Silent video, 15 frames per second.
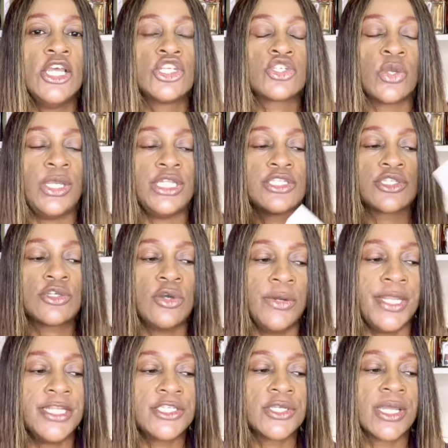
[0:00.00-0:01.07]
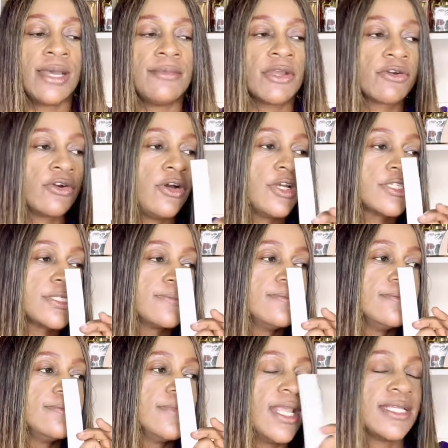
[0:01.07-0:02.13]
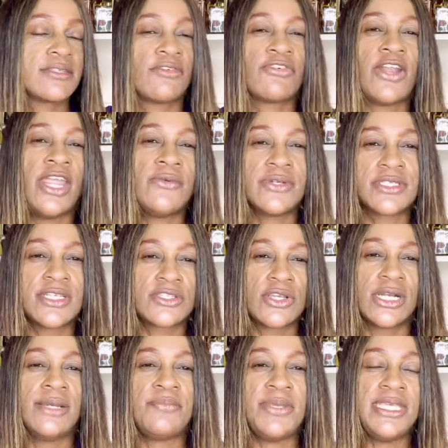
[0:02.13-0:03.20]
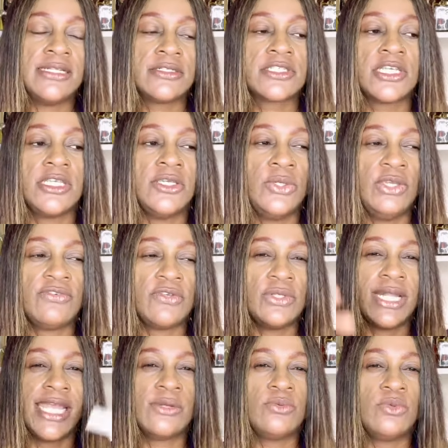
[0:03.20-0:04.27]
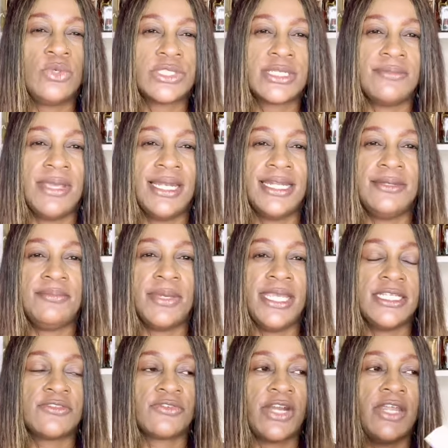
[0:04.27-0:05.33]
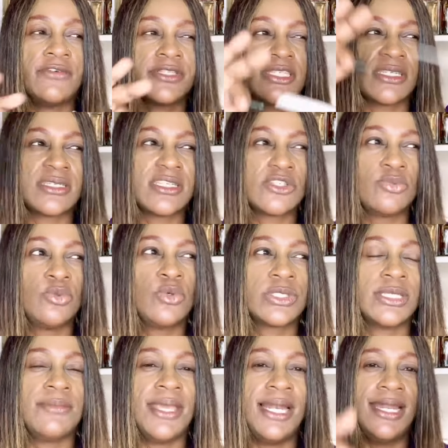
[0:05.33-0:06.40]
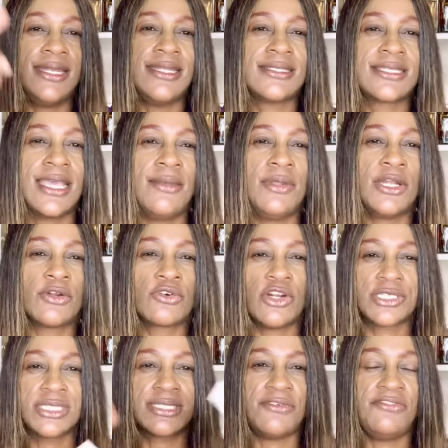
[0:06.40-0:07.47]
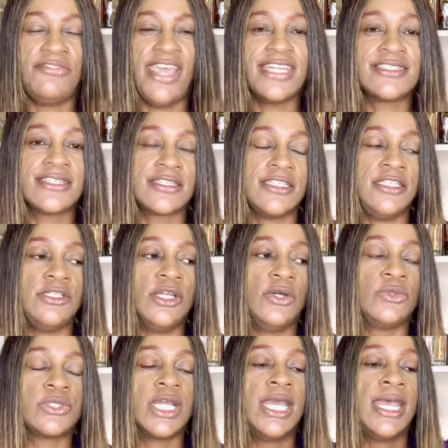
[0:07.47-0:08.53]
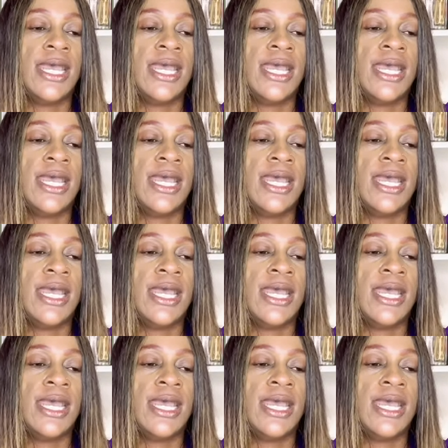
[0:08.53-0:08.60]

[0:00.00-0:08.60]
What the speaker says: So it's going to come across as a fragrance that's going to appeal to you if you like watermelon based fragrances. This watermelon is coming across as a fantasy note,